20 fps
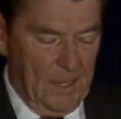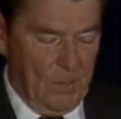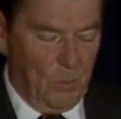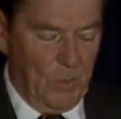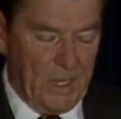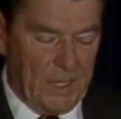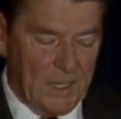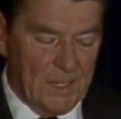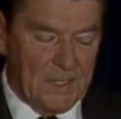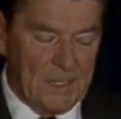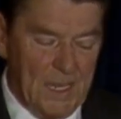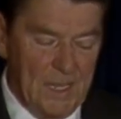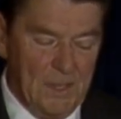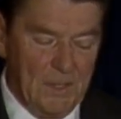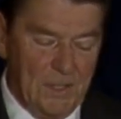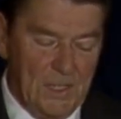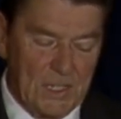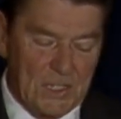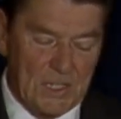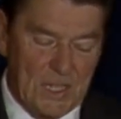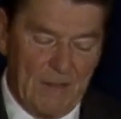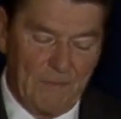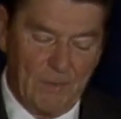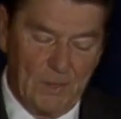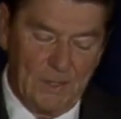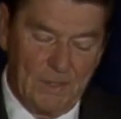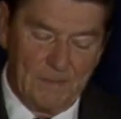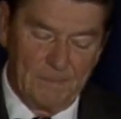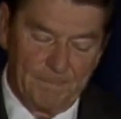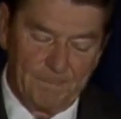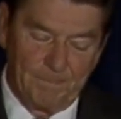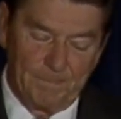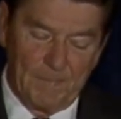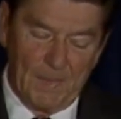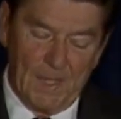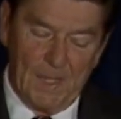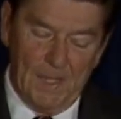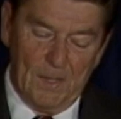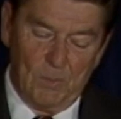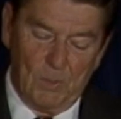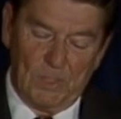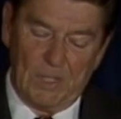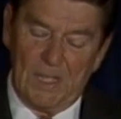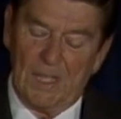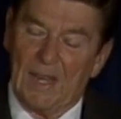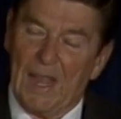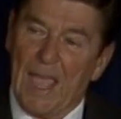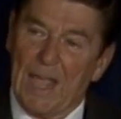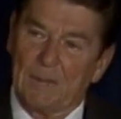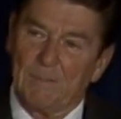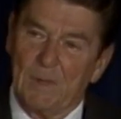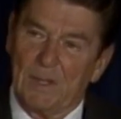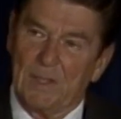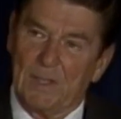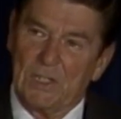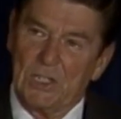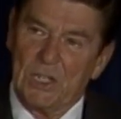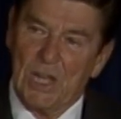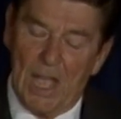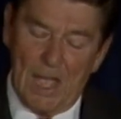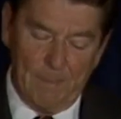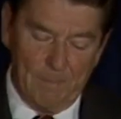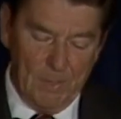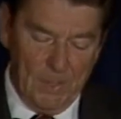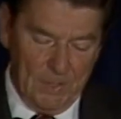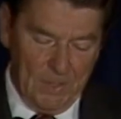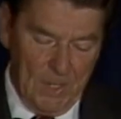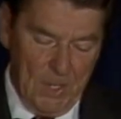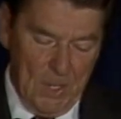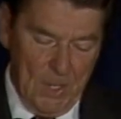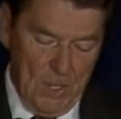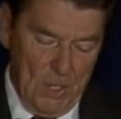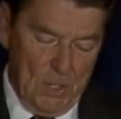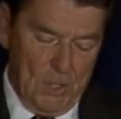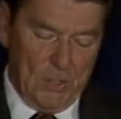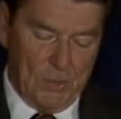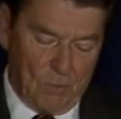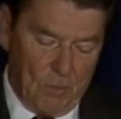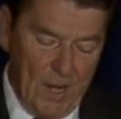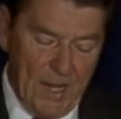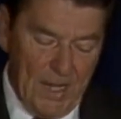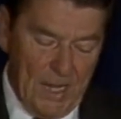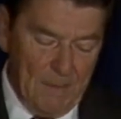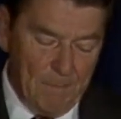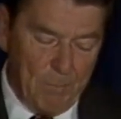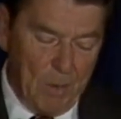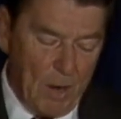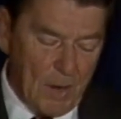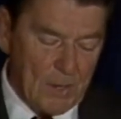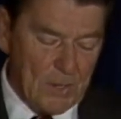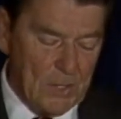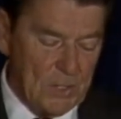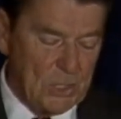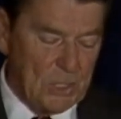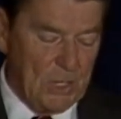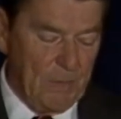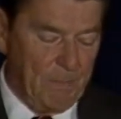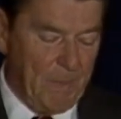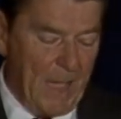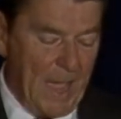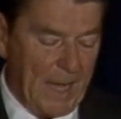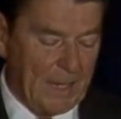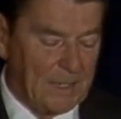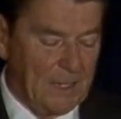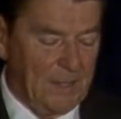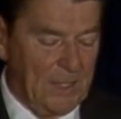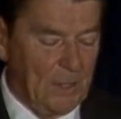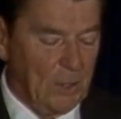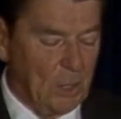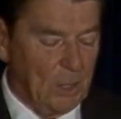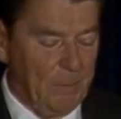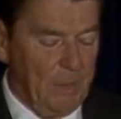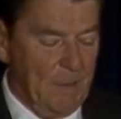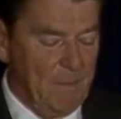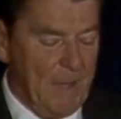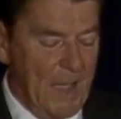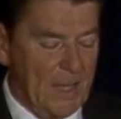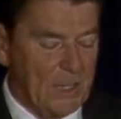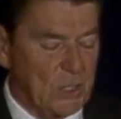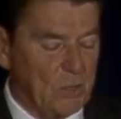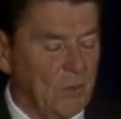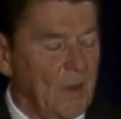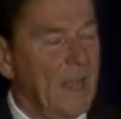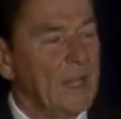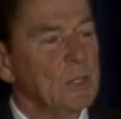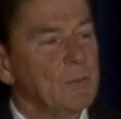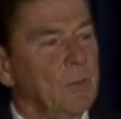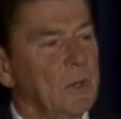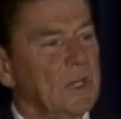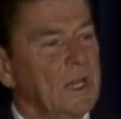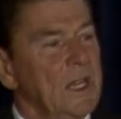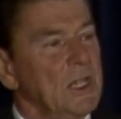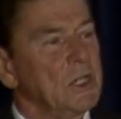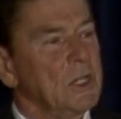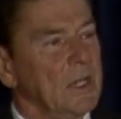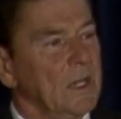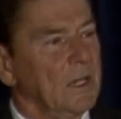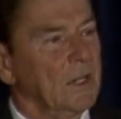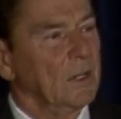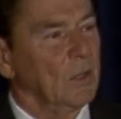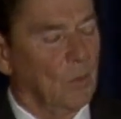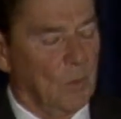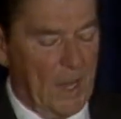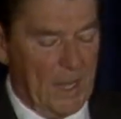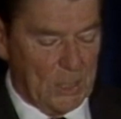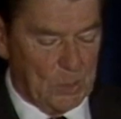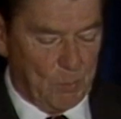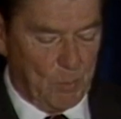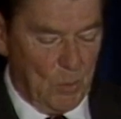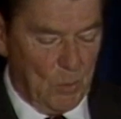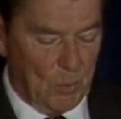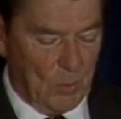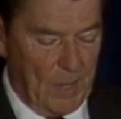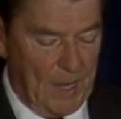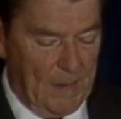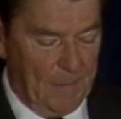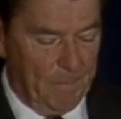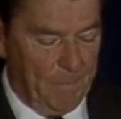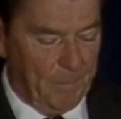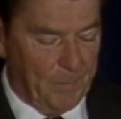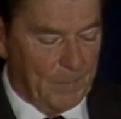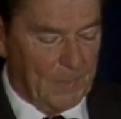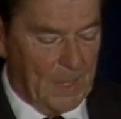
We continued this effort with the enactment of the Job Training Partnership Act and the Urban Mass Transportation Grants Program.